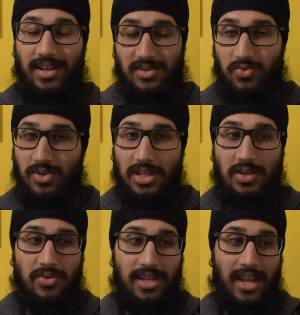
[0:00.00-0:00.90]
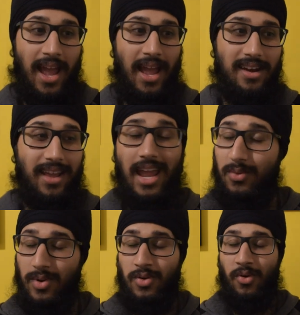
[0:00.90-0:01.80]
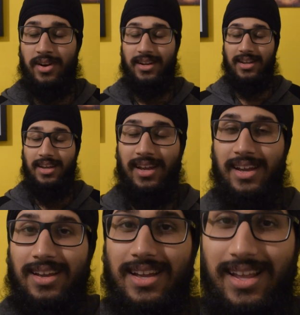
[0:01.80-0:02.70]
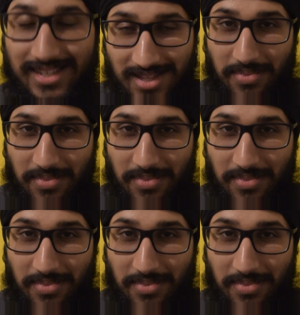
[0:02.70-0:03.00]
It's really gritty, and Edward Norton is the